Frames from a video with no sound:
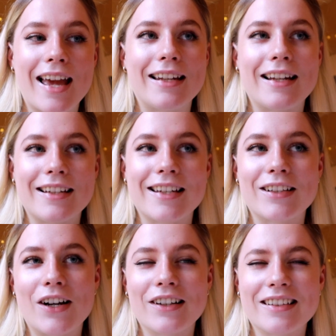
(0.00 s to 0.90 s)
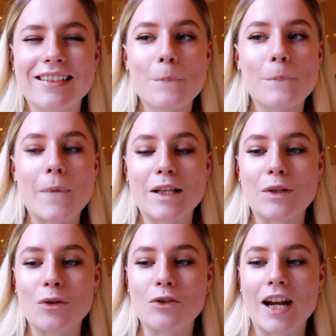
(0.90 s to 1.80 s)
editing TikToks. That's
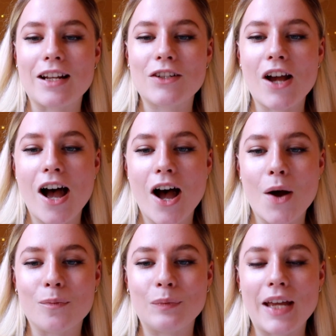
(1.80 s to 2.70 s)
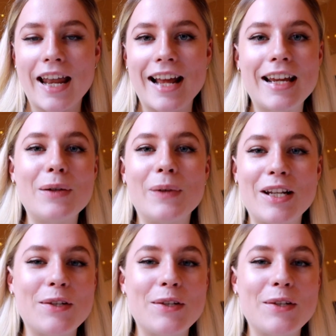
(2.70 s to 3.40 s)
so strange. And I get way